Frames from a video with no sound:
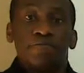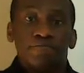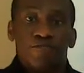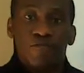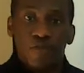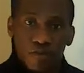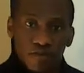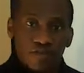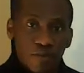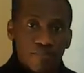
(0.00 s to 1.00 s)
for your
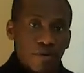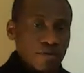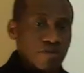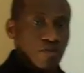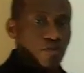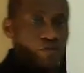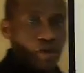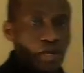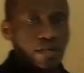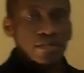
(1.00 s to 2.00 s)
support so
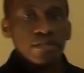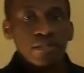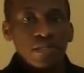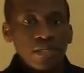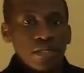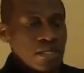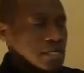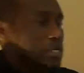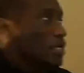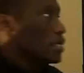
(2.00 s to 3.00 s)
far.
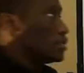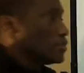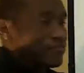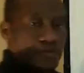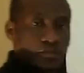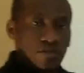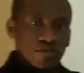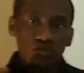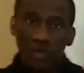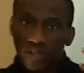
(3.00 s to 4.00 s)
And for
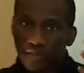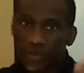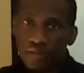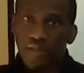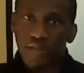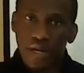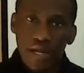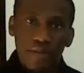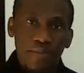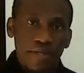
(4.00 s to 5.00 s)
those who are
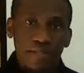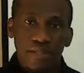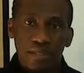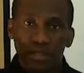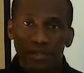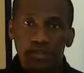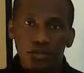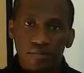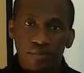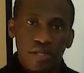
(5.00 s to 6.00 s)
subscribed, I say
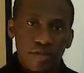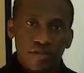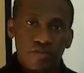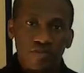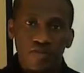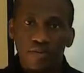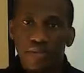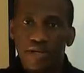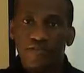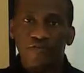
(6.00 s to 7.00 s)
thank you so
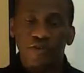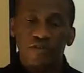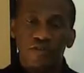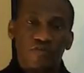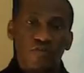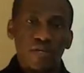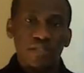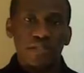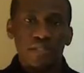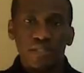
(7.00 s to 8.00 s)
much. For those who are
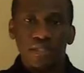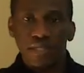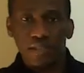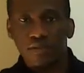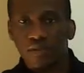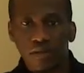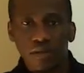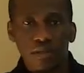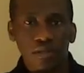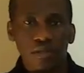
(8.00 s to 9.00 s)
still yet to
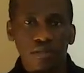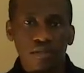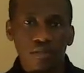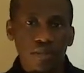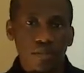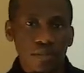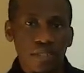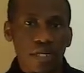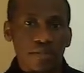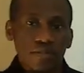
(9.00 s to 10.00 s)

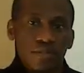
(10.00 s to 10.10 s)
subscribe to